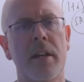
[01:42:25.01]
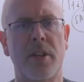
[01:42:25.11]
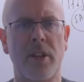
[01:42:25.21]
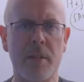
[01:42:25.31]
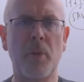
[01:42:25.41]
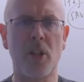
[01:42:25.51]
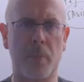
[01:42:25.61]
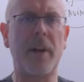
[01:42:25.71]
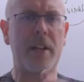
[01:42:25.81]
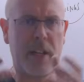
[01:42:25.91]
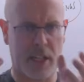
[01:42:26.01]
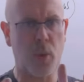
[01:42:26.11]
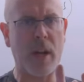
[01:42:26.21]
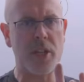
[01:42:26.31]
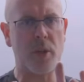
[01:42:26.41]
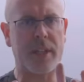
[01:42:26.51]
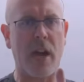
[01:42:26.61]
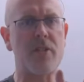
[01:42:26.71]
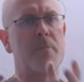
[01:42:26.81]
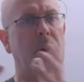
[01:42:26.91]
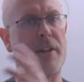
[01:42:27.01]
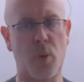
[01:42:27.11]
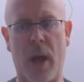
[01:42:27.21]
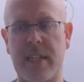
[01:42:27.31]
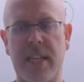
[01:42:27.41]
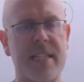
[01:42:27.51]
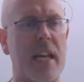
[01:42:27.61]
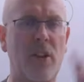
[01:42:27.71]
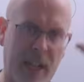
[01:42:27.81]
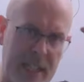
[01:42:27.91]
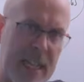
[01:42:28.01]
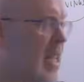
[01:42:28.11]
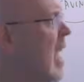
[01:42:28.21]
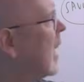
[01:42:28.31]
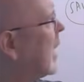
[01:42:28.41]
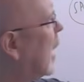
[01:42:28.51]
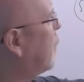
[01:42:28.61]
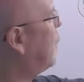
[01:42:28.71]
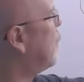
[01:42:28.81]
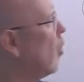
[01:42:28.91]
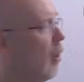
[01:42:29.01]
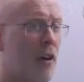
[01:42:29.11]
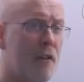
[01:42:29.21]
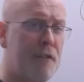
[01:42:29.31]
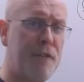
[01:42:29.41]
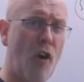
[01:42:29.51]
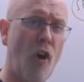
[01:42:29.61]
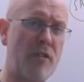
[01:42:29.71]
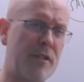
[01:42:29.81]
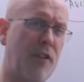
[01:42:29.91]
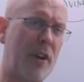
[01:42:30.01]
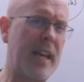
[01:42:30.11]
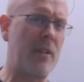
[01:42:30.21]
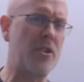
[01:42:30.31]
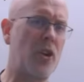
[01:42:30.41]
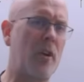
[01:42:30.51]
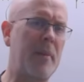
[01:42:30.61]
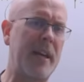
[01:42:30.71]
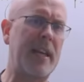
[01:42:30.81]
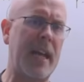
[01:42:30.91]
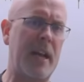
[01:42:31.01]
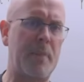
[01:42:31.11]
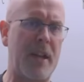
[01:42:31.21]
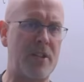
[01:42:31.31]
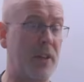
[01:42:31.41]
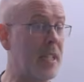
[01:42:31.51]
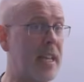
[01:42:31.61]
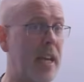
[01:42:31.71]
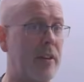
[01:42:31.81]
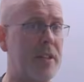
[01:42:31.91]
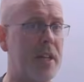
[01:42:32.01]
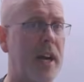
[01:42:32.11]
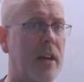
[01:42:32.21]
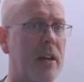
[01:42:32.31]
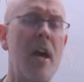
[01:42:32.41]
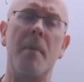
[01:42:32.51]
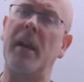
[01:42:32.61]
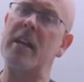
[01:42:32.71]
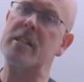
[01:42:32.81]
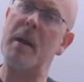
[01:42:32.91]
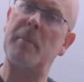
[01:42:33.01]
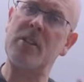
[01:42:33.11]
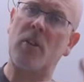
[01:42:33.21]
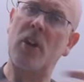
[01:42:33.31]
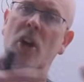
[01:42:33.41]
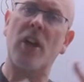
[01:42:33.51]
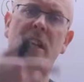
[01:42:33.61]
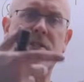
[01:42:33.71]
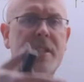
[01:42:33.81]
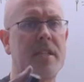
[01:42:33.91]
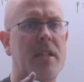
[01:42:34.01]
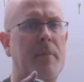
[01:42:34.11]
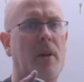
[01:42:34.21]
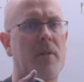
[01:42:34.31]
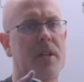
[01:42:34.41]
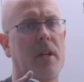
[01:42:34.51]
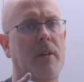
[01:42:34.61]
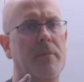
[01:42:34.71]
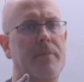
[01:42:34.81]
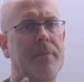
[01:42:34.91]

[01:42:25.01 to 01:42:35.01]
So I don't need to multiply like 22,000 by 20 and say, look, I need that full 440,000 euro in my pension fund the day I retire, because remember, it's going to earn interest as time goes on.